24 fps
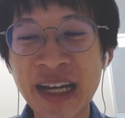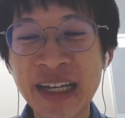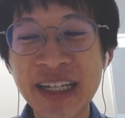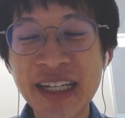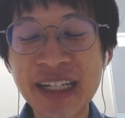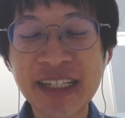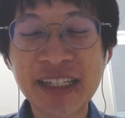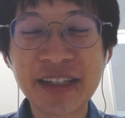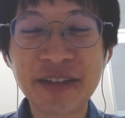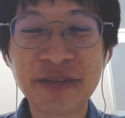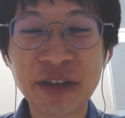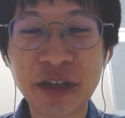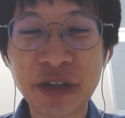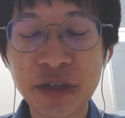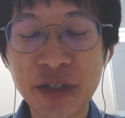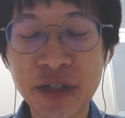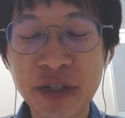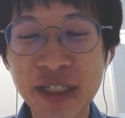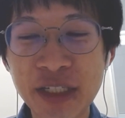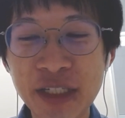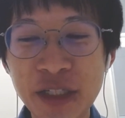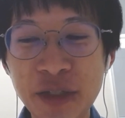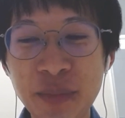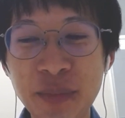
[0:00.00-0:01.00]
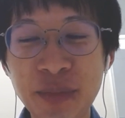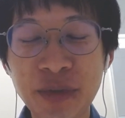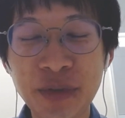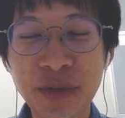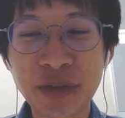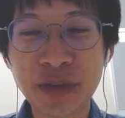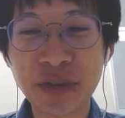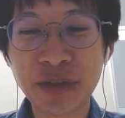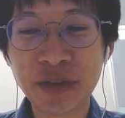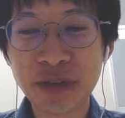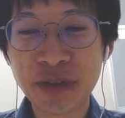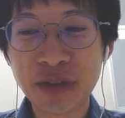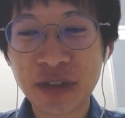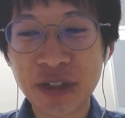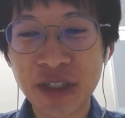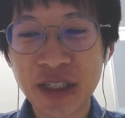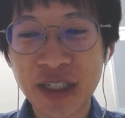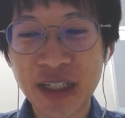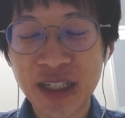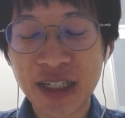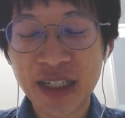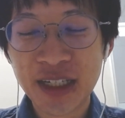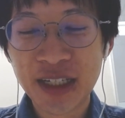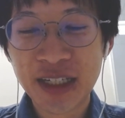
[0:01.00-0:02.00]
guess a very simple
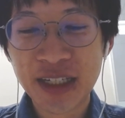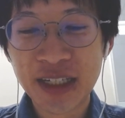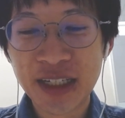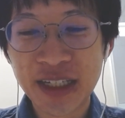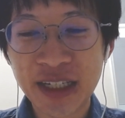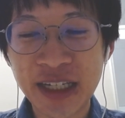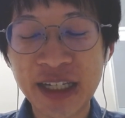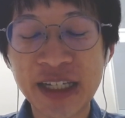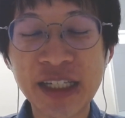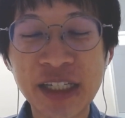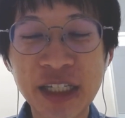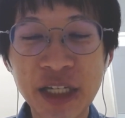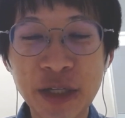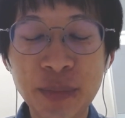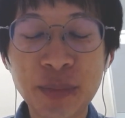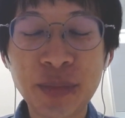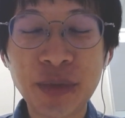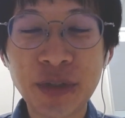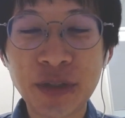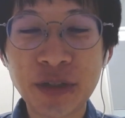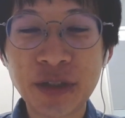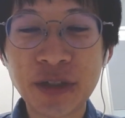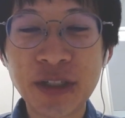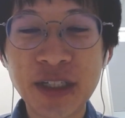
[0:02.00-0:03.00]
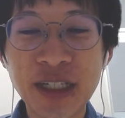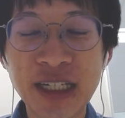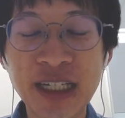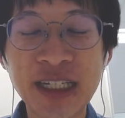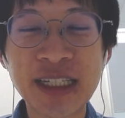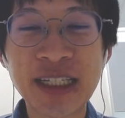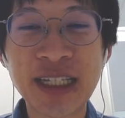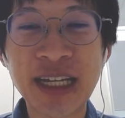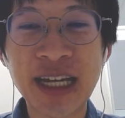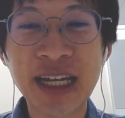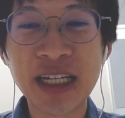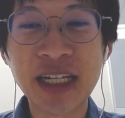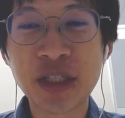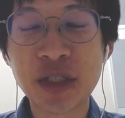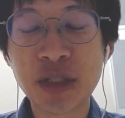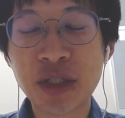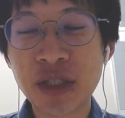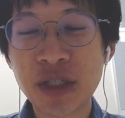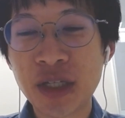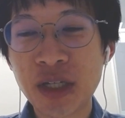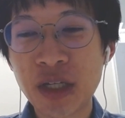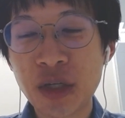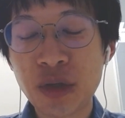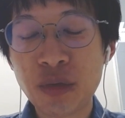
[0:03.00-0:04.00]
example is that
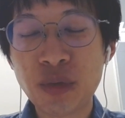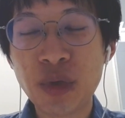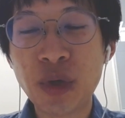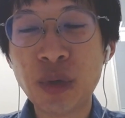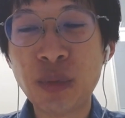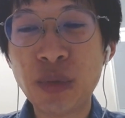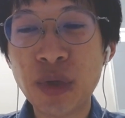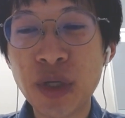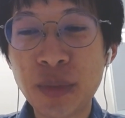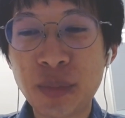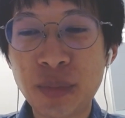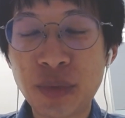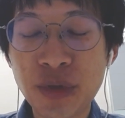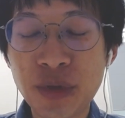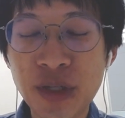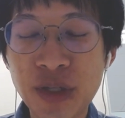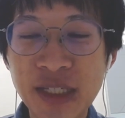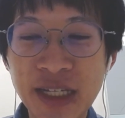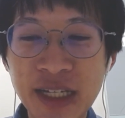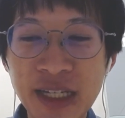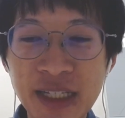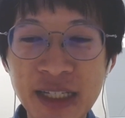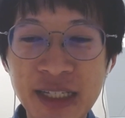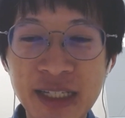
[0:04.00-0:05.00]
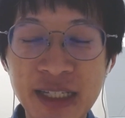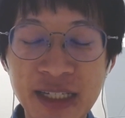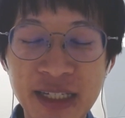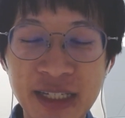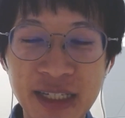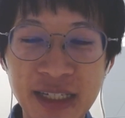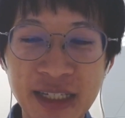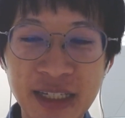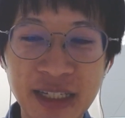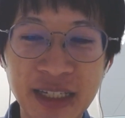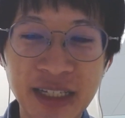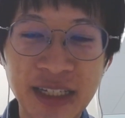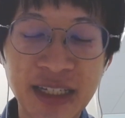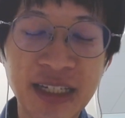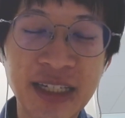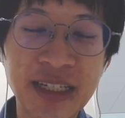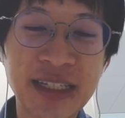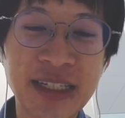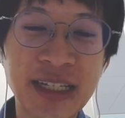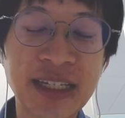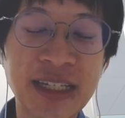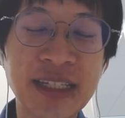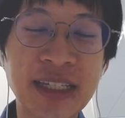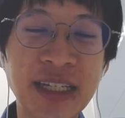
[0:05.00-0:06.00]
when we present the
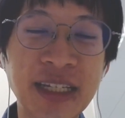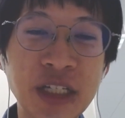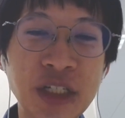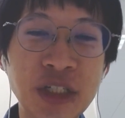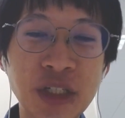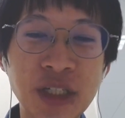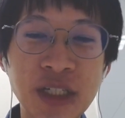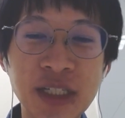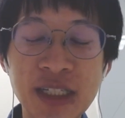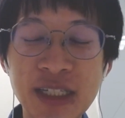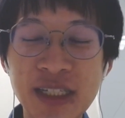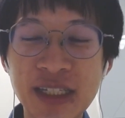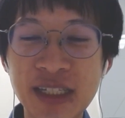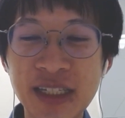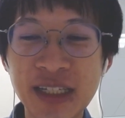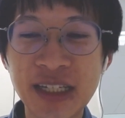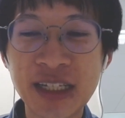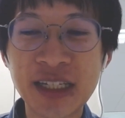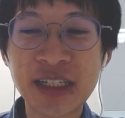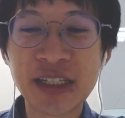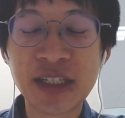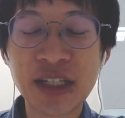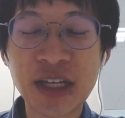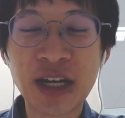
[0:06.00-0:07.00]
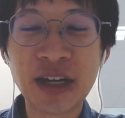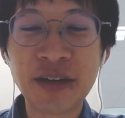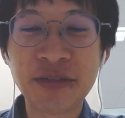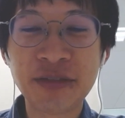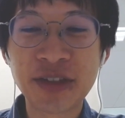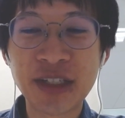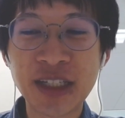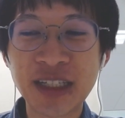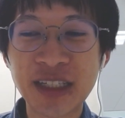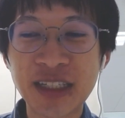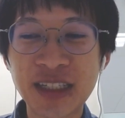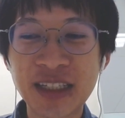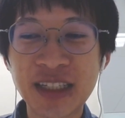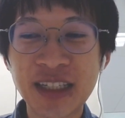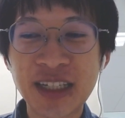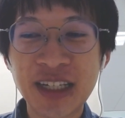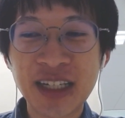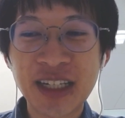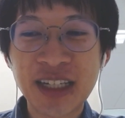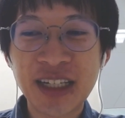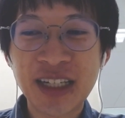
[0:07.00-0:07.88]
sensations, it's often